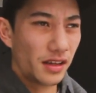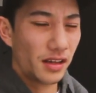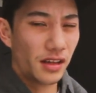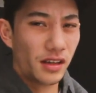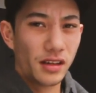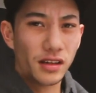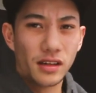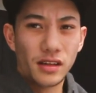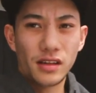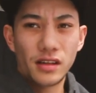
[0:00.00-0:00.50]

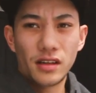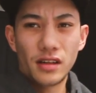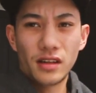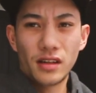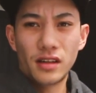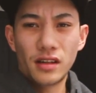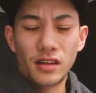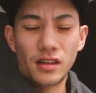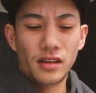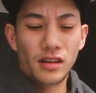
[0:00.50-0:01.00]
then
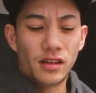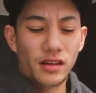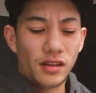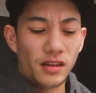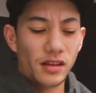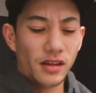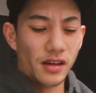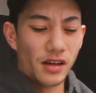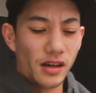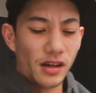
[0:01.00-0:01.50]

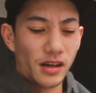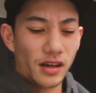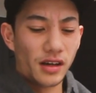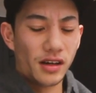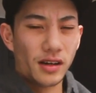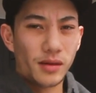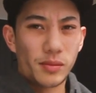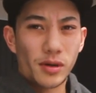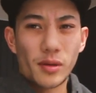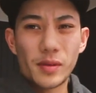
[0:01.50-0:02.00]

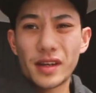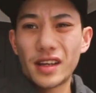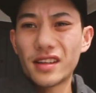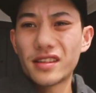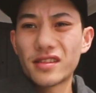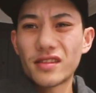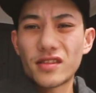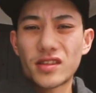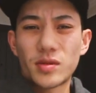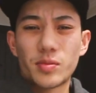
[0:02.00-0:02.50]
probably
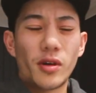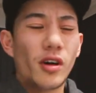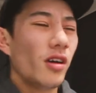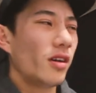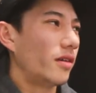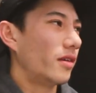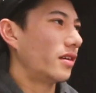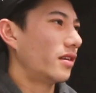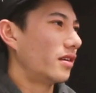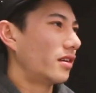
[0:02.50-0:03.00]
head to the
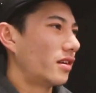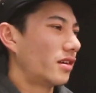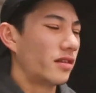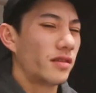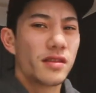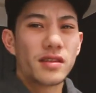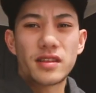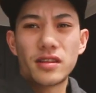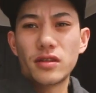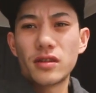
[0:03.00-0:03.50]
spot, and
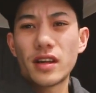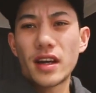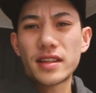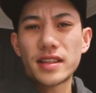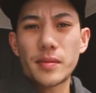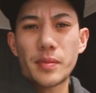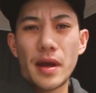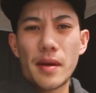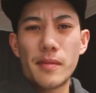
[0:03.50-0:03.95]
see you guys at